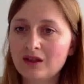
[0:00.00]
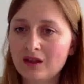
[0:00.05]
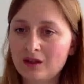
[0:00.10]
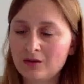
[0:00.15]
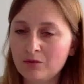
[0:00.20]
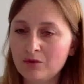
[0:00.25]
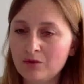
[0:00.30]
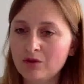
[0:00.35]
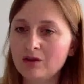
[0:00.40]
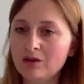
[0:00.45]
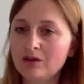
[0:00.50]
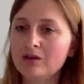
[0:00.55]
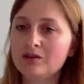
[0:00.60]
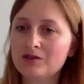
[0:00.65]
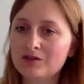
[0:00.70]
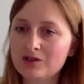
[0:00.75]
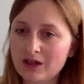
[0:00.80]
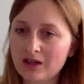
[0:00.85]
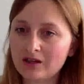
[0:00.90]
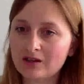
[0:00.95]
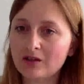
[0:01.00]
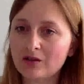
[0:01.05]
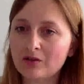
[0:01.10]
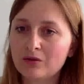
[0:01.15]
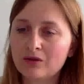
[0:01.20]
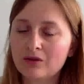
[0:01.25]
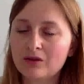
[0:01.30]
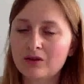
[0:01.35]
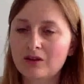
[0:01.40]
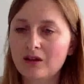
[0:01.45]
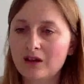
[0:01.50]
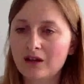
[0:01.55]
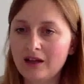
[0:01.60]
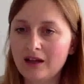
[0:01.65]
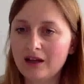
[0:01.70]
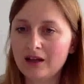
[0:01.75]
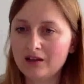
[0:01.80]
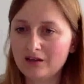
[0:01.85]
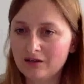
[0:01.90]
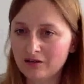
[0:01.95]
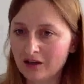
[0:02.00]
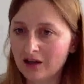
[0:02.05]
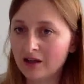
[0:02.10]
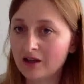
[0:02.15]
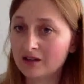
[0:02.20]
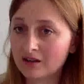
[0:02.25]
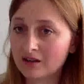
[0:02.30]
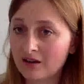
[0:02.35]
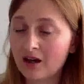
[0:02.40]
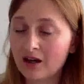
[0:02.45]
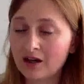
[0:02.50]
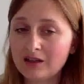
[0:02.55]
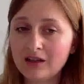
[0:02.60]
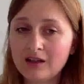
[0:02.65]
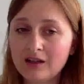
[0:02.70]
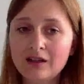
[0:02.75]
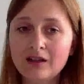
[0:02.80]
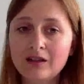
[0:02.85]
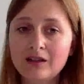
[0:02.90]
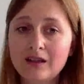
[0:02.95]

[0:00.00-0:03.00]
They will check the article,